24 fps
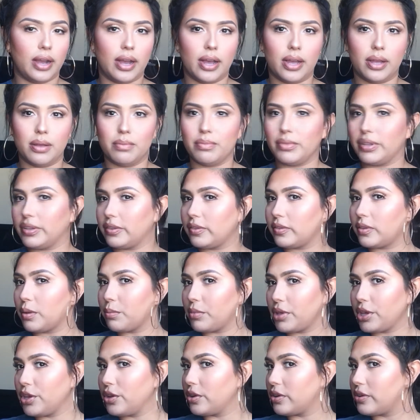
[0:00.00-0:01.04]
This is something you
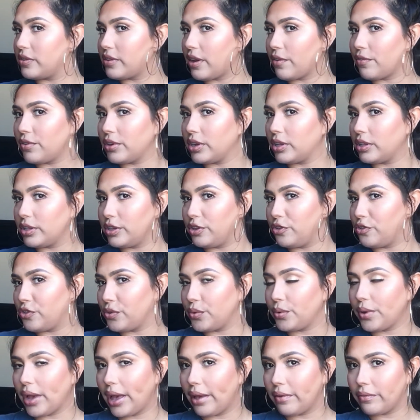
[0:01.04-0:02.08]
can definitely do
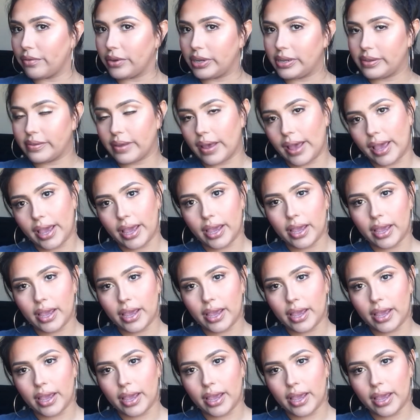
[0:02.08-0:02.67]
every day,